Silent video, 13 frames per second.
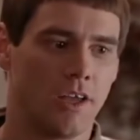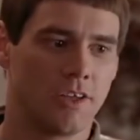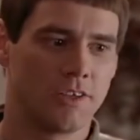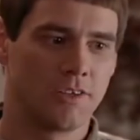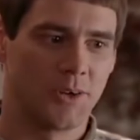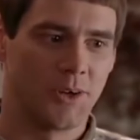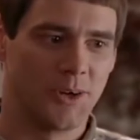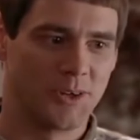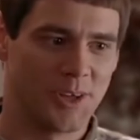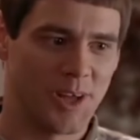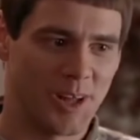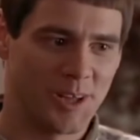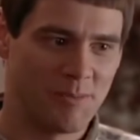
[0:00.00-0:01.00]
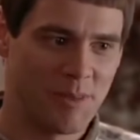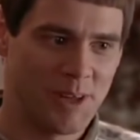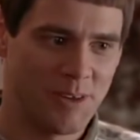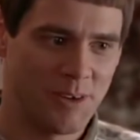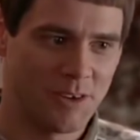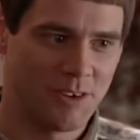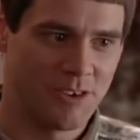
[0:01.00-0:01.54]
So you're telling
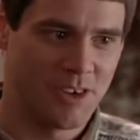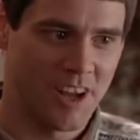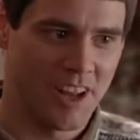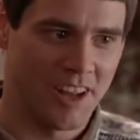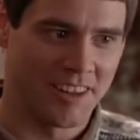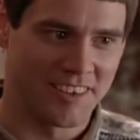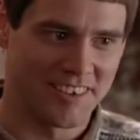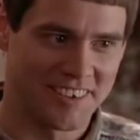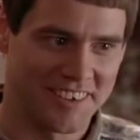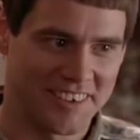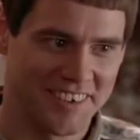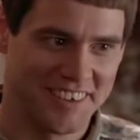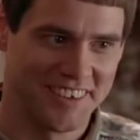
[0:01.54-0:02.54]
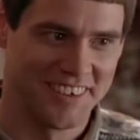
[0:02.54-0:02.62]
me there's a chance.